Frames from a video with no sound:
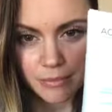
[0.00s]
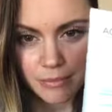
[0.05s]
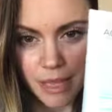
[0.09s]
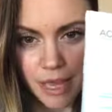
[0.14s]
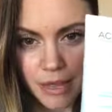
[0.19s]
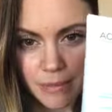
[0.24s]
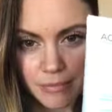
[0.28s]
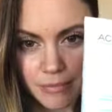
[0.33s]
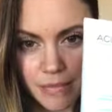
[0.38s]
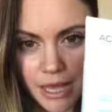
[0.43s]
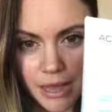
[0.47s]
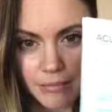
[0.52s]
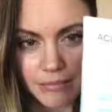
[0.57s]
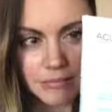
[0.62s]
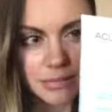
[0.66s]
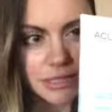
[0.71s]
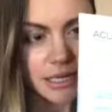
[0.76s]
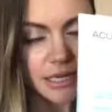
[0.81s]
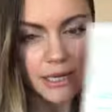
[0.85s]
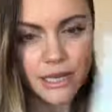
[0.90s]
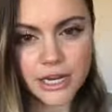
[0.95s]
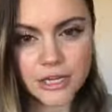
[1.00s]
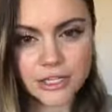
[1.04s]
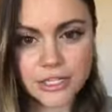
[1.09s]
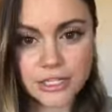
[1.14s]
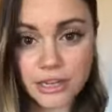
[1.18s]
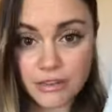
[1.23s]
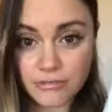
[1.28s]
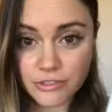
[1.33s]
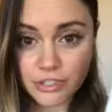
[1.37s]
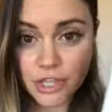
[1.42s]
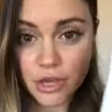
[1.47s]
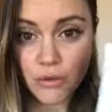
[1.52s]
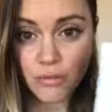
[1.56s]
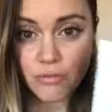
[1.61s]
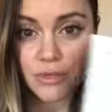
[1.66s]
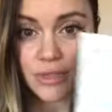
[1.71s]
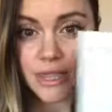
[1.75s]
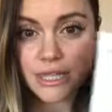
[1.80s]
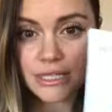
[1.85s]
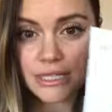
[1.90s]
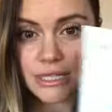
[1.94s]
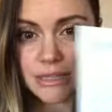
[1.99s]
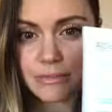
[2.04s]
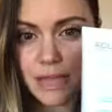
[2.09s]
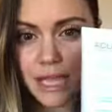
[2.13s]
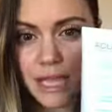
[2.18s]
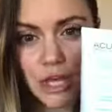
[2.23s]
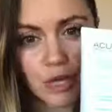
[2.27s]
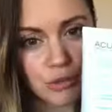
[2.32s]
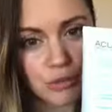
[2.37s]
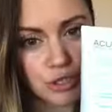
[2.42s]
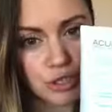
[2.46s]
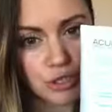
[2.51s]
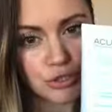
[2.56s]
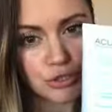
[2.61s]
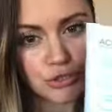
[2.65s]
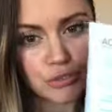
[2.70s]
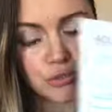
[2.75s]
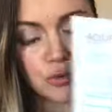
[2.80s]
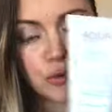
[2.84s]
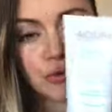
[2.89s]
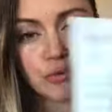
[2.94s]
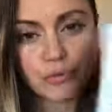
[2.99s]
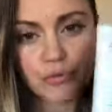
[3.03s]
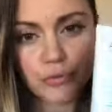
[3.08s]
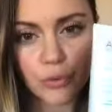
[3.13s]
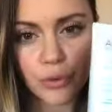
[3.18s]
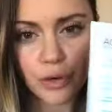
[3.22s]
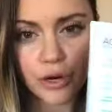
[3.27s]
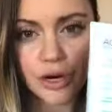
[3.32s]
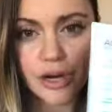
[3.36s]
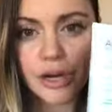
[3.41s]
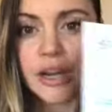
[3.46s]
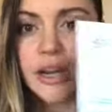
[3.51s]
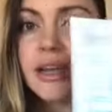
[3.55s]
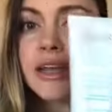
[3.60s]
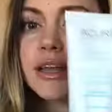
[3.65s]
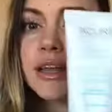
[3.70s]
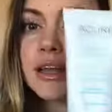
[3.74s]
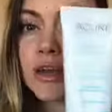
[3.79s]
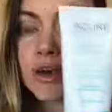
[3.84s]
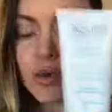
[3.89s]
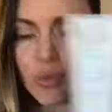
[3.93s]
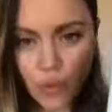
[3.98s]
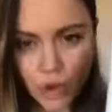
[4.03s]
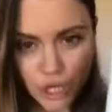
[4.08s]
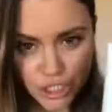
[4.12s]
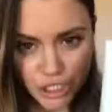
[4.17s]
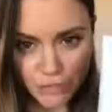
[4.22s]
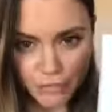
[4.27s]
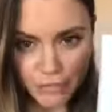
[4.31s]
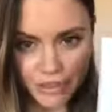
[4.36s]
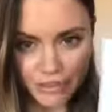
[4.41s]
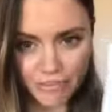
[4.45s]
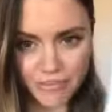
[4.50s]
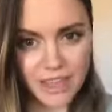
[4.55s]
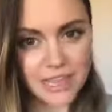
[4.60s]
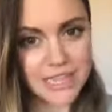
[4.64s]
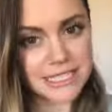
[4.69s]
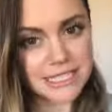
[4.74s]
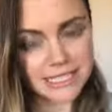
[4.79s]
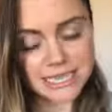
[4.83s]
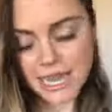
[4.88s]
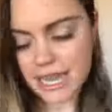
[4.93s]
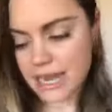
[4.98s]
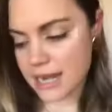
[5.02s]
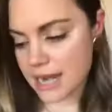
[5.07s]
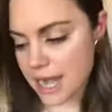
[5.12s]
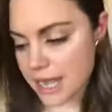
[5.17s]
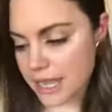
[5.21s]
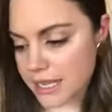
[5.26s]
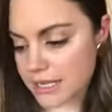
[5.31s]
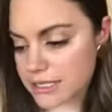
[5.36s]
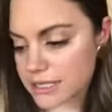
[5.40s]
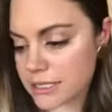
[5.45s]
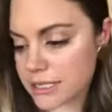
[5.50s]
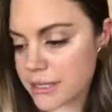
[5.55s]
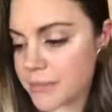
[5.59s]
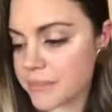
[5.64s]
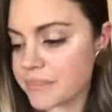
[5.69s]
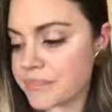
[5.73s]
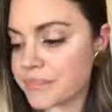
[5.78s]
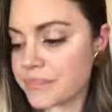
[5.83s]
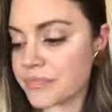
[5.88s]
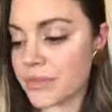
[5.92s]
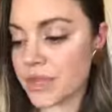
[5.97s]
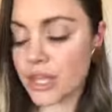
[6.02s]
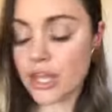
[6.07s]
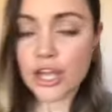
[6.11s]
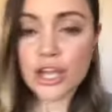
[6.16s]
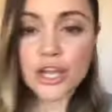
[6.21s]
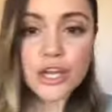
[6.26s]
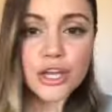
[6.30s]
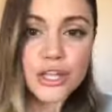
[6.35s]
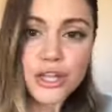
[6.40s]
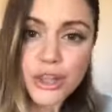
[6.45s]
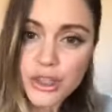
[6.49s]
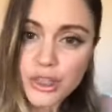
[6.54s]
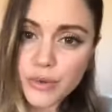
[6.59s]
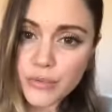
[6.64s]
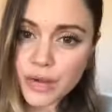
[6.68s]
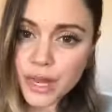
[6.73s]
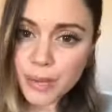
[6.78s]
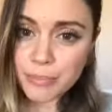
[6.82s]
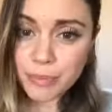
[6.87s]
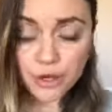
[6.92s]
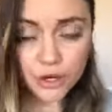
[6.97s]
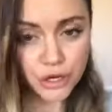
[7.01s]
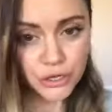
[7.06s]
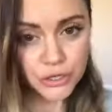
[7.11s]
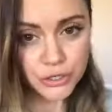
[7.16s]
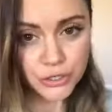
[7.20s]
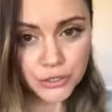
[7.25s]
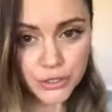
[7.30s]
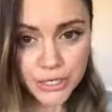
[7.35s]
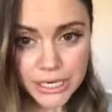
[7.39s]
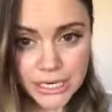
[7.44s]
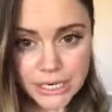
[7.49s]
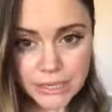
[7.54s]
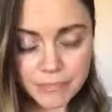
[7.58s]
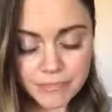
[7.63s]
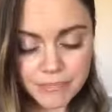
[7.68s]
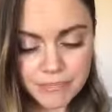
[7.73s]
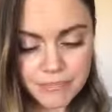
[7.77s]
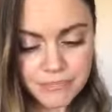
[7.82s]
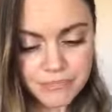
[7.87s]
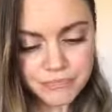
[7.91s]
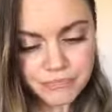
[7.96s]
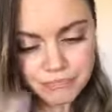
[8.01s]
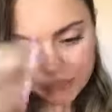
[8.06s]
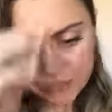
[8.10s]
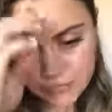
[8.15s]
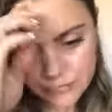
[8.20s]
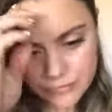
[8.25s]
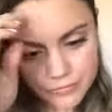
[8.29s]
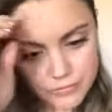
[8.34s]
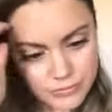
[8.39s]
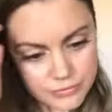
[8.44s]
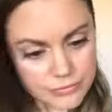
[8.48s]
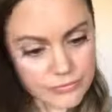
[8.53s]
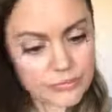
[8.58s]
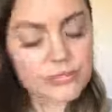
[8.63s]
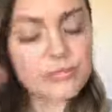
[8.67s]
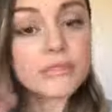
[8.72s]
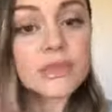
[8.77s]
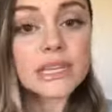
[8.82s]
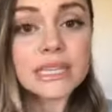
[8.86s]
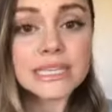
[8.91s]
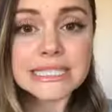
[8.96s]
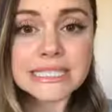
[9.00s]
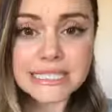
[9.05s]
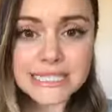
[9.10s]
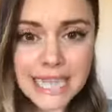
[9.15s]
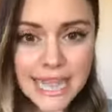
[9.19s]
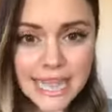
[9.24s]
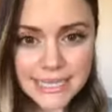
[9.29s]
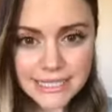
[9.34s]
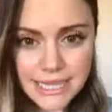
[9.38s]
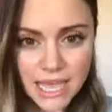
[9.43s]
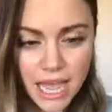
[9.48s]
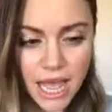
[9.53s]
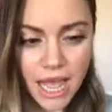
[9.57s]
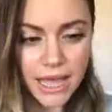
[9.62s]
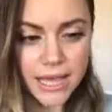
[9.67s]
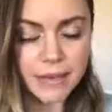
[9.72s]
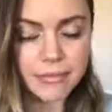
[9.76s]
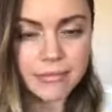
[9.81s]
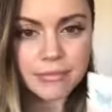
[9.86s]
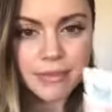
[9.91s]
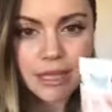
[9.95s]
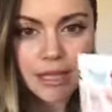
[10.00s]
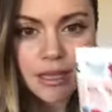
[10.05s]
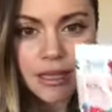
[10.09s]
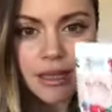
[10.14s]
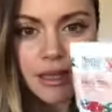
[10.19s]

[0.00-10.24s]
Um, yeah, skincare stuff. So this is my go-to for washing my face day and night. Then when I put on cream, daytime,